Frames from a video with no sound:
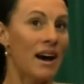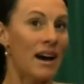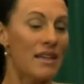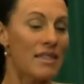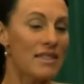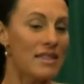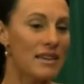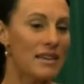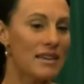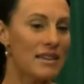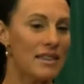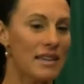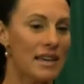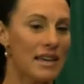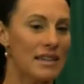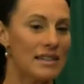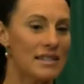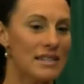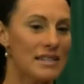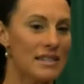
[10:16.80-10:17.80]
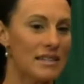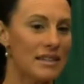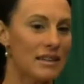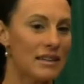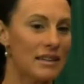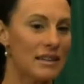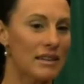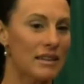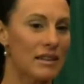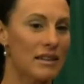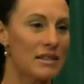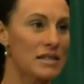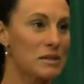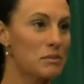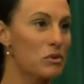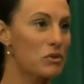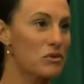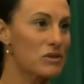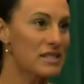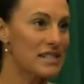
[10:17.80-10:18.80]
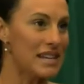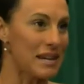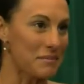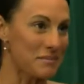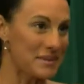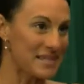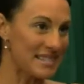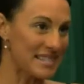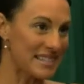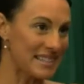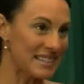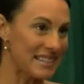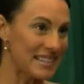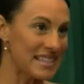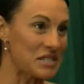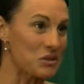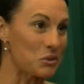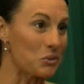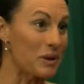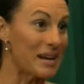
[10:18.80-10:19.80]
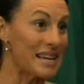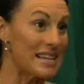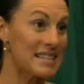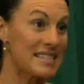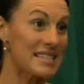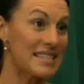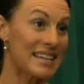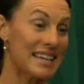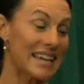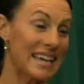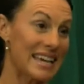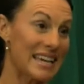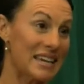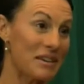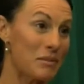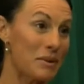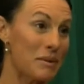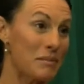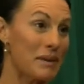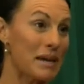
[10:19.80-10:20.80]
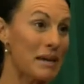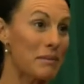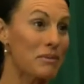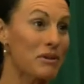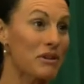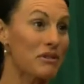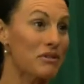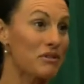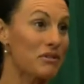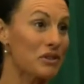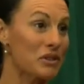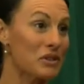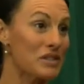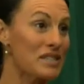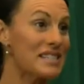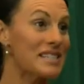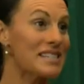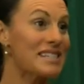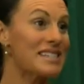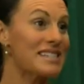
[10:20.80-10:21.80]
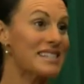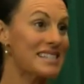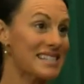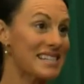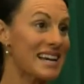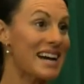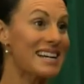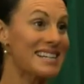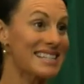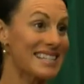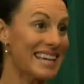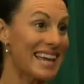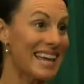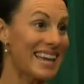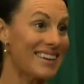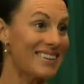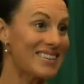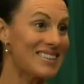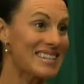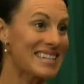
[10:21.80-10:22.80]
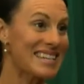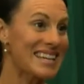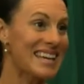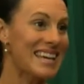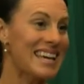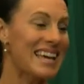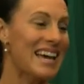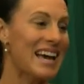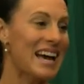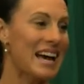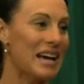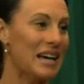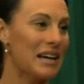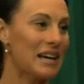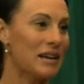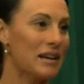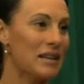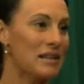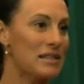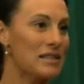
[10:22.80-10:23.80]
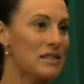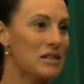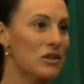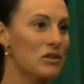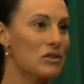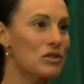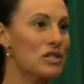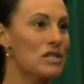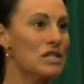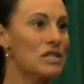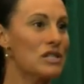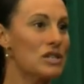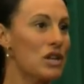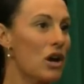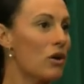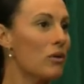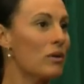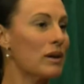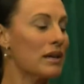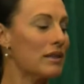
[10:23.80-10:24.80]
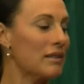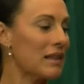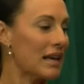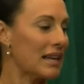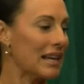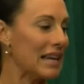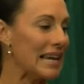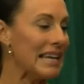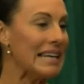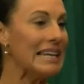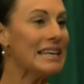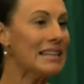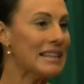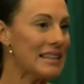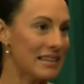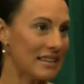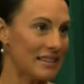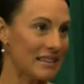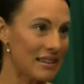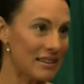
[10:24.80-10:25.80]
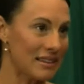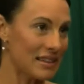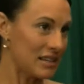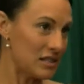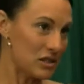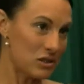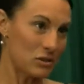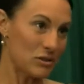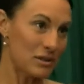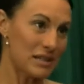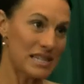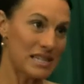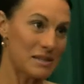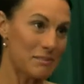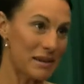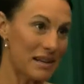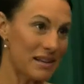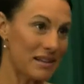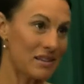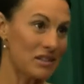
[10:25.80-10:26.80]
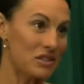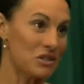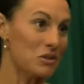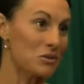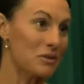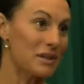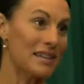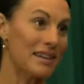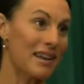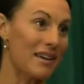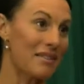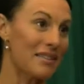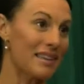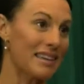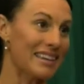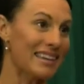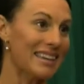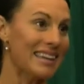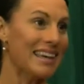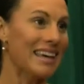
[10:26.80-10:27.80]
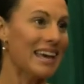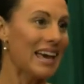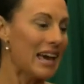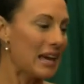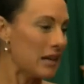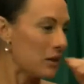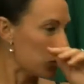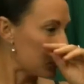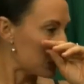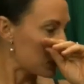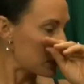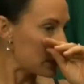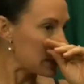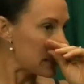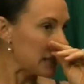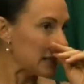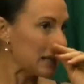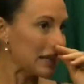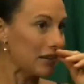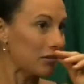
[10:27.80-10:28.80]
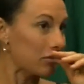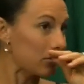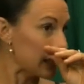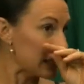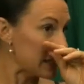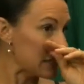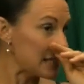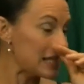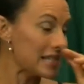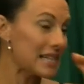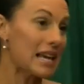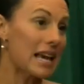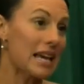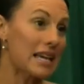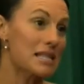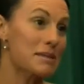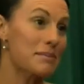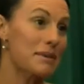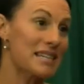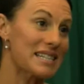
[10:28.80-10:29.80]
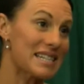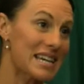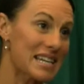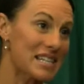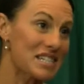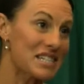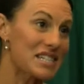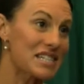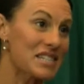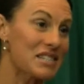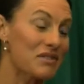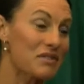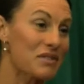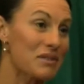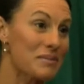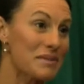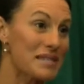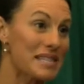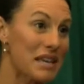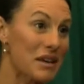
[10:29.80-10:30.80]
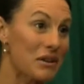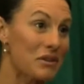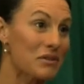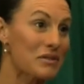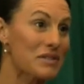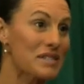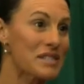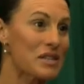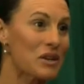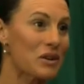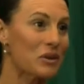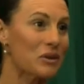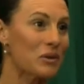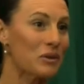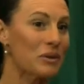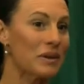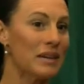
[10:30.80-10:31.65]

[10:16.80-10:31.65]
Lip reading: think that small steps is always the key when people are first starting out. So just knowing that anything that they're doing is better than doing nothing, and not setting unrealistic expectations of themselves. So